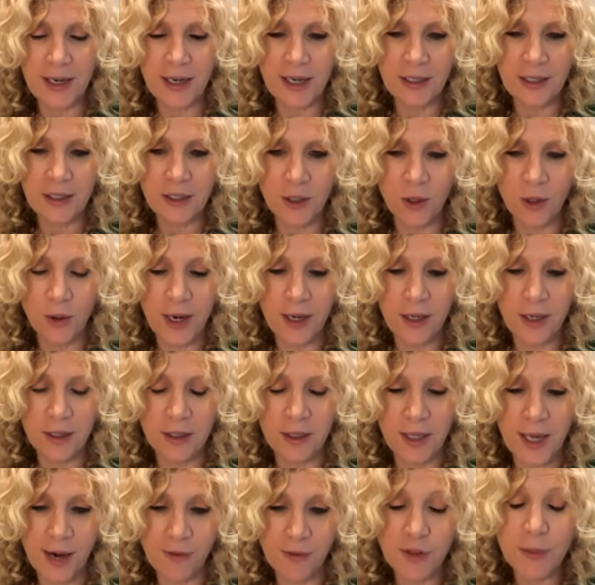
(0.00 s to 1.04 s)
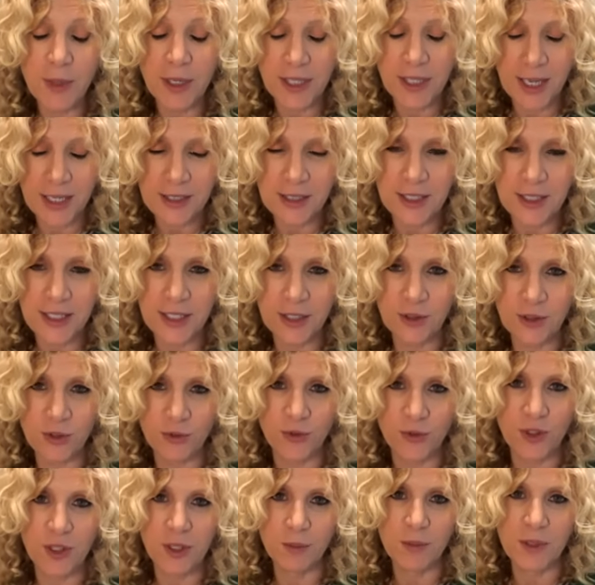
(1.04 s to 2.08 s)
you know, everybody has to
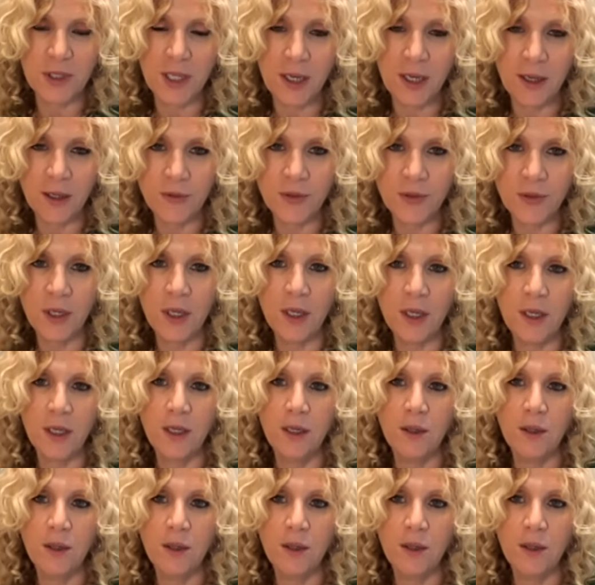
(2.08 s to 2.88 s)
answer for themselves.